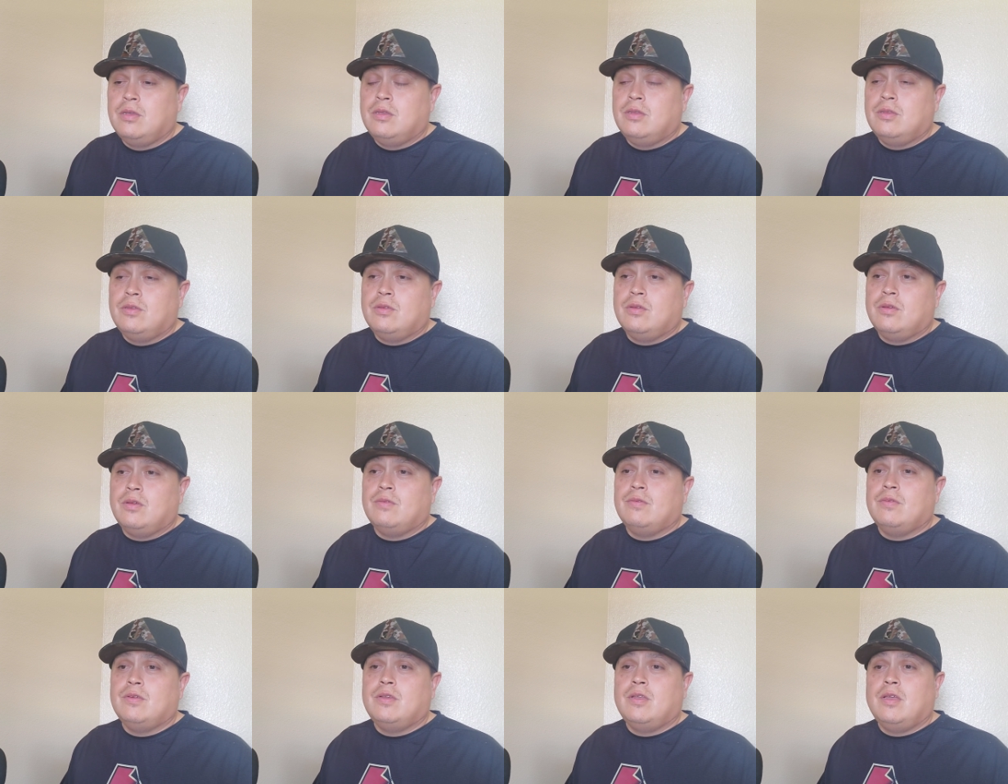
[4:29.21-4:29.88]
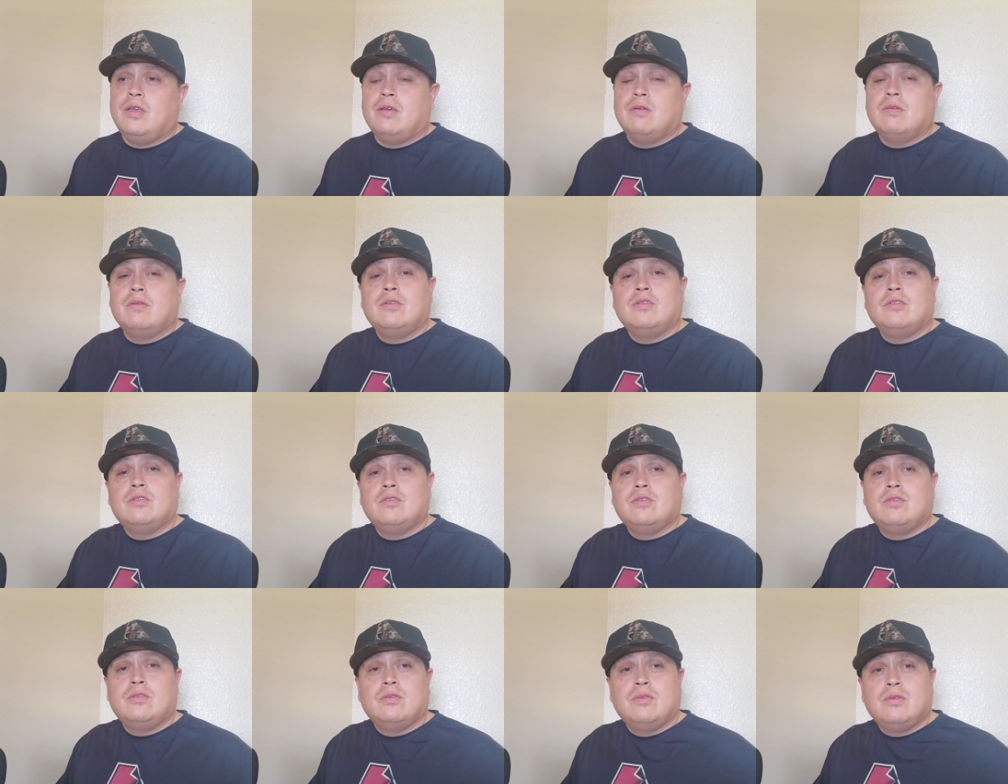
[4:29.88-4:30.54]
So every day we're
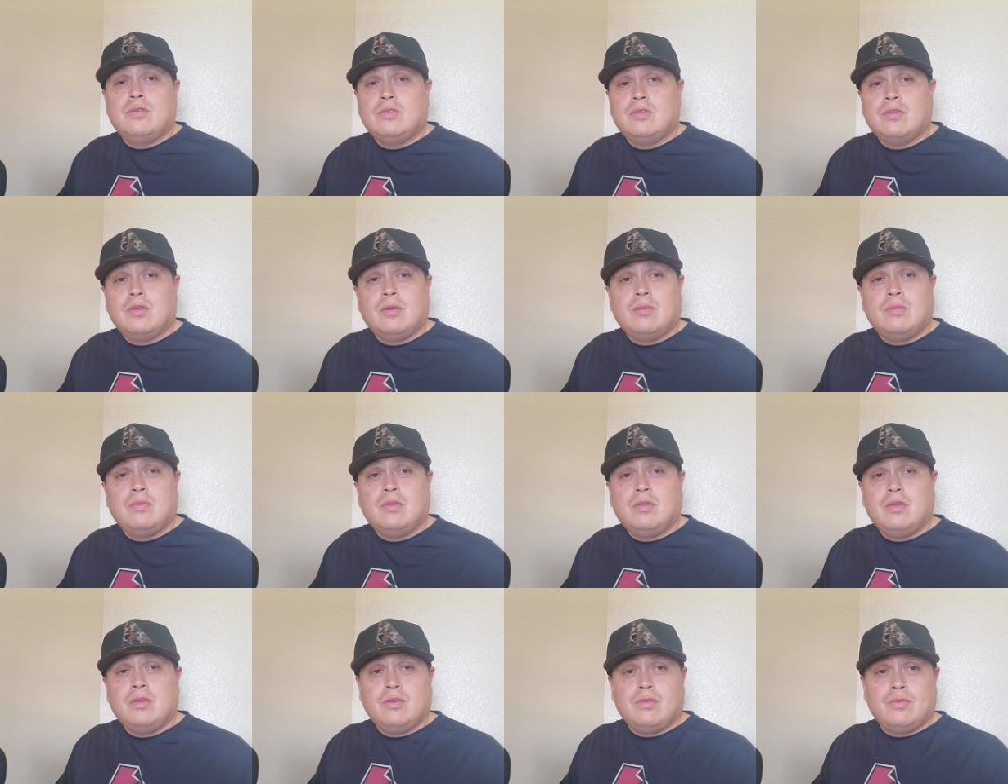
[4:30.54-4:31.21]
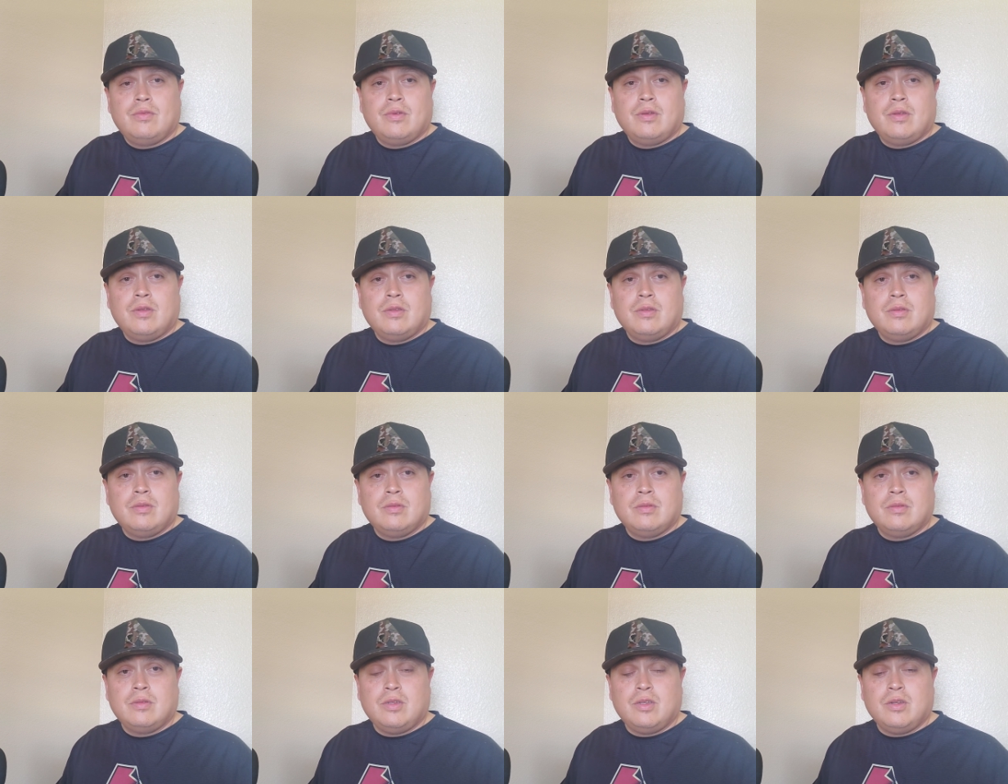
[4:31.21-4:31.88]
just doing something different,
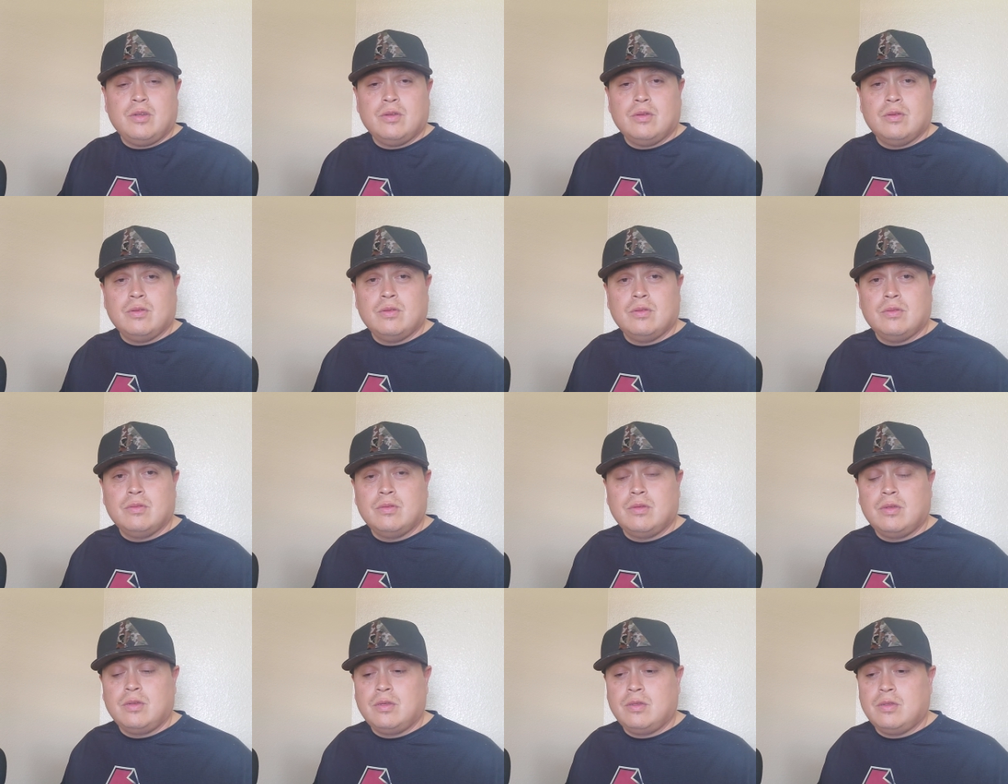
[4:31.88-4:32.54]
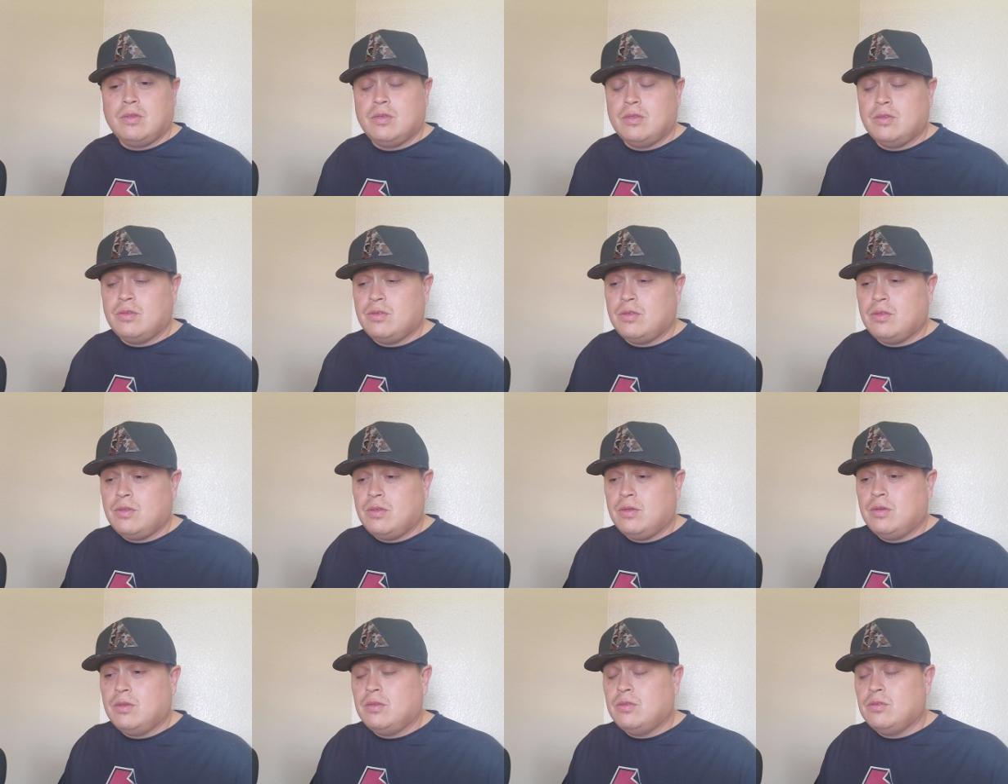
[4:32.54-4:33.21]
and this
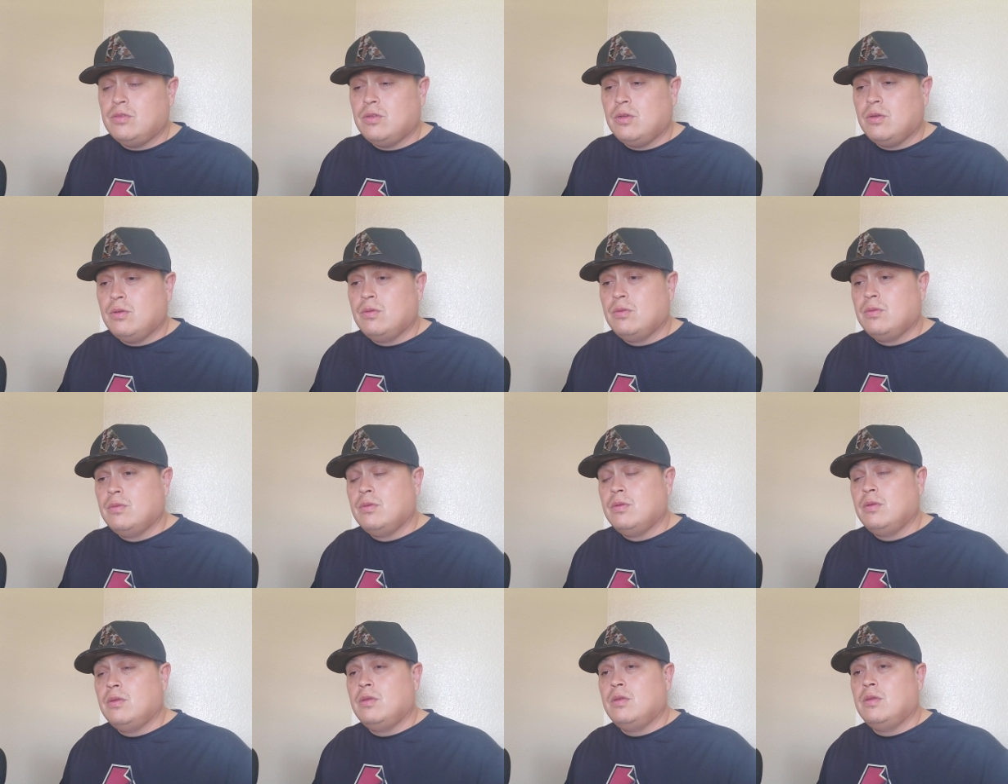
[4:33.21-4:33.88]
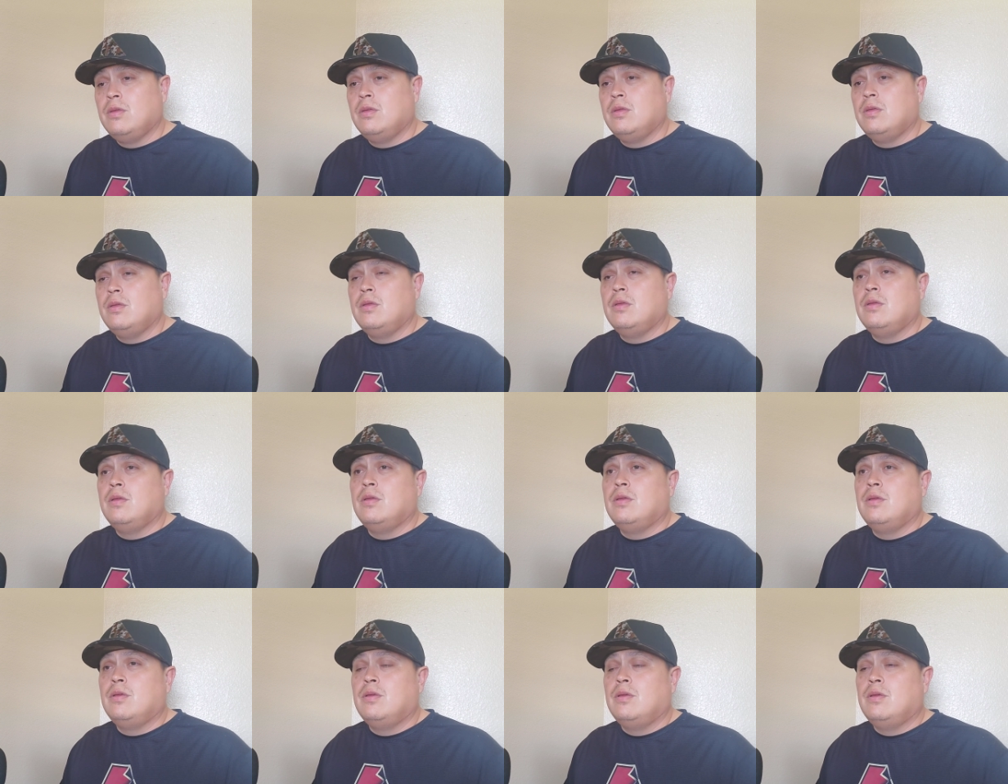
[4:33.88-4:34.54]
and that. So
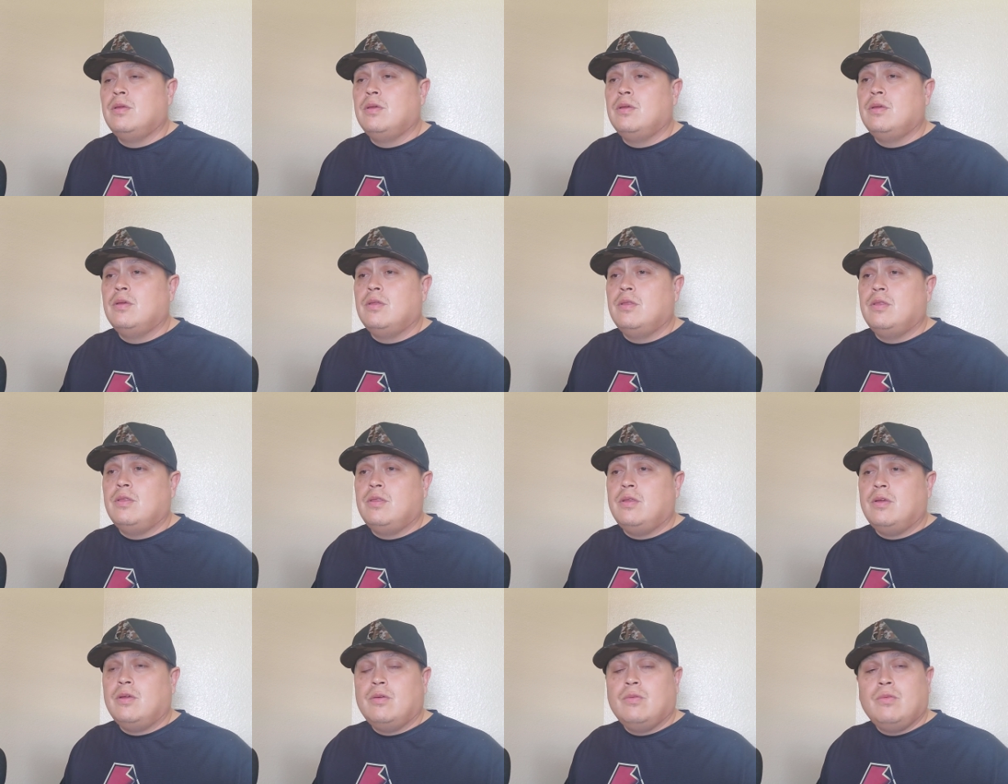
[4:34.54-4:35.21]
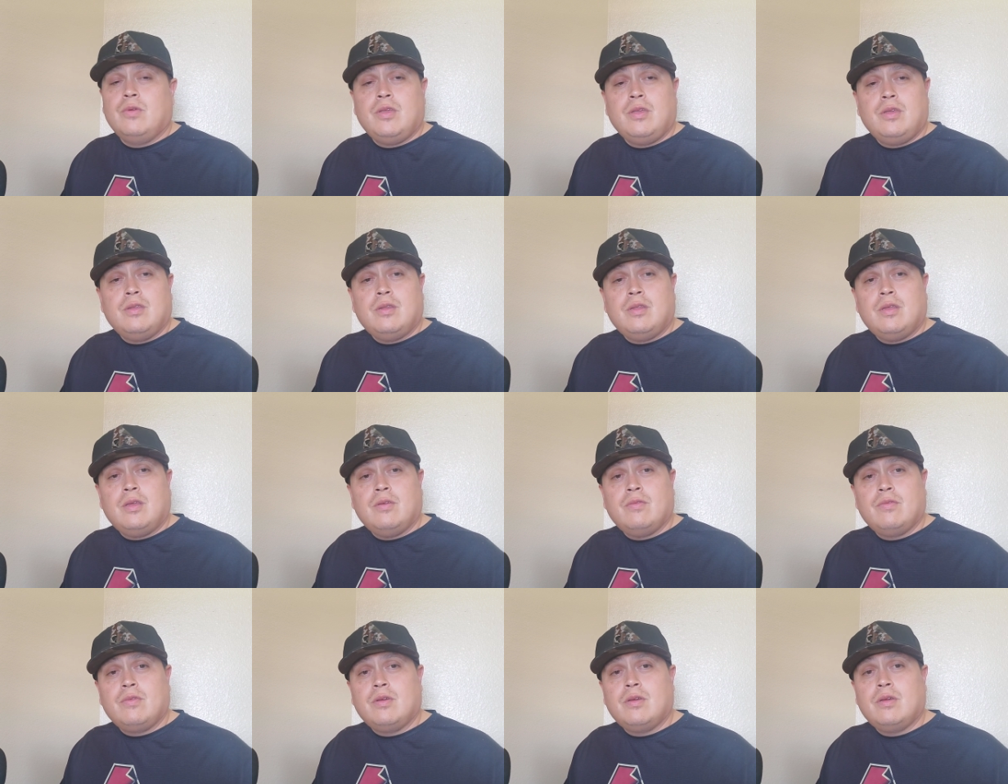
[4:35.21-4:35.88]
that week and a
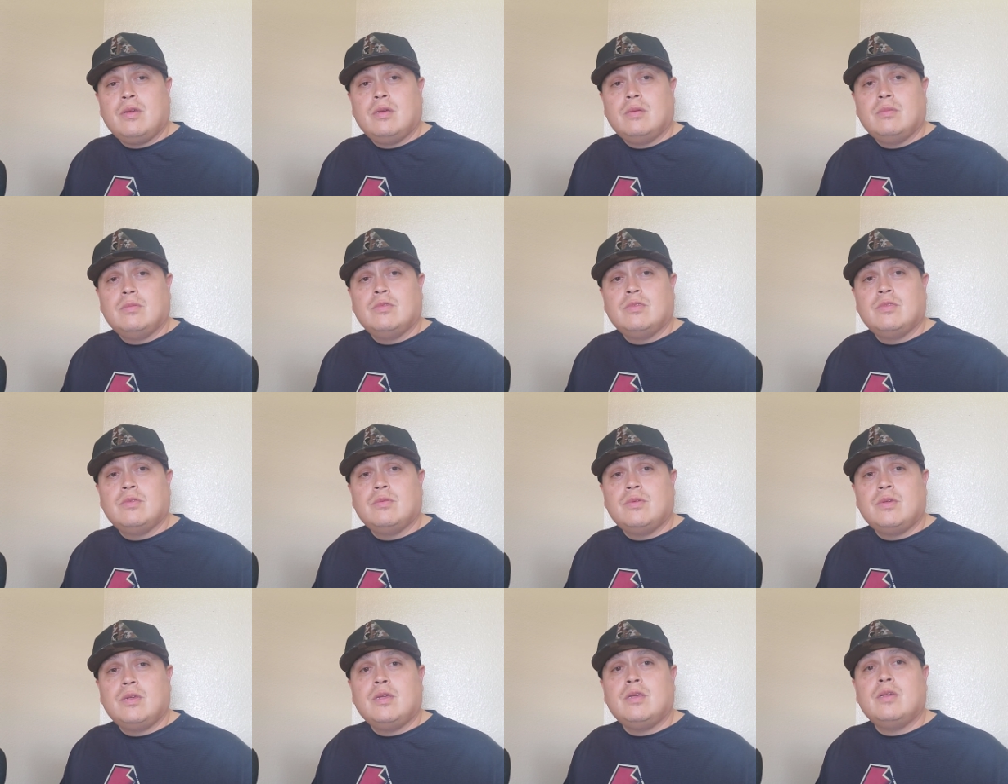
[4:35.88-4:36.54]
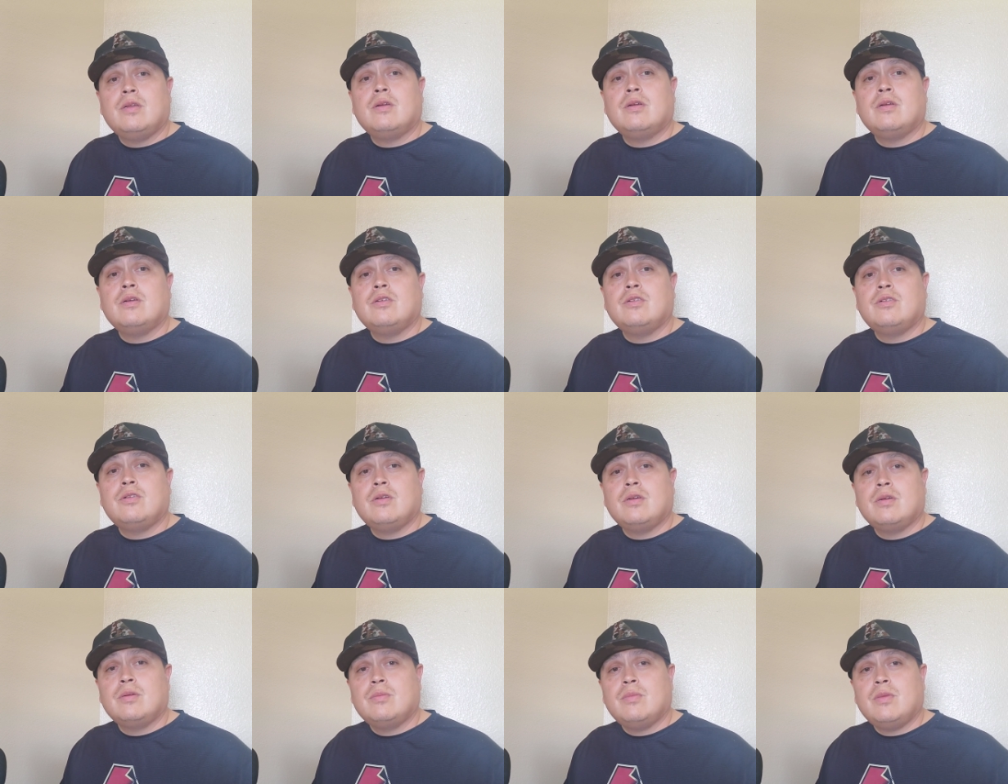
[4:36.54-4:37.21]
half comes, we get our
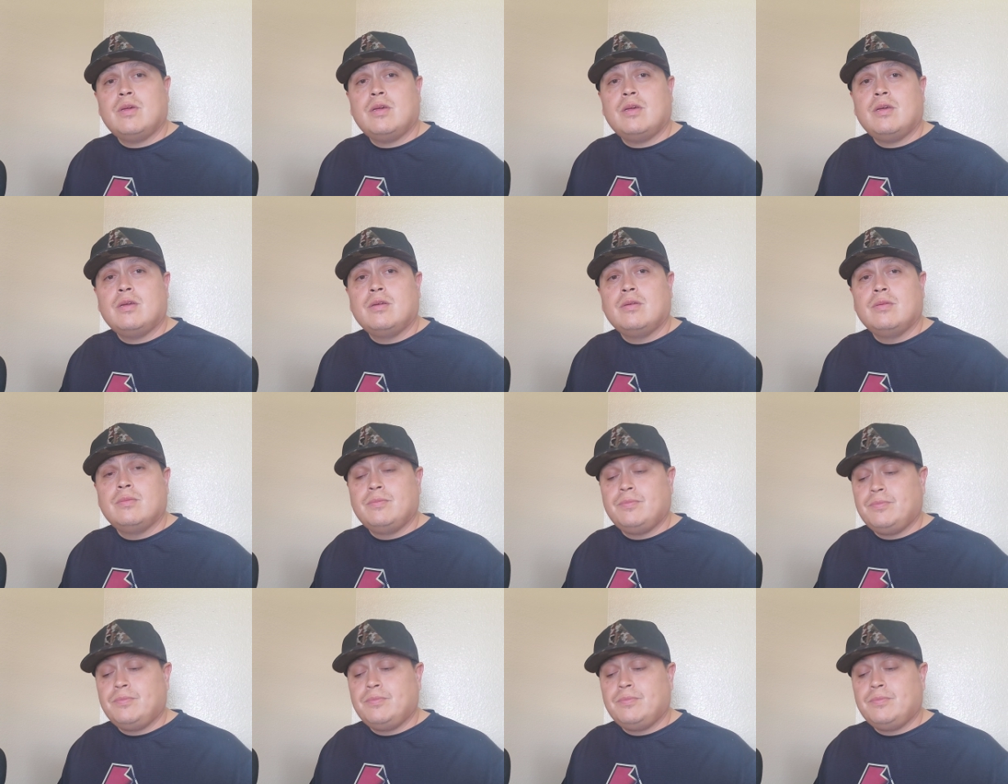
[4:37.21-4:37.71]
truck back.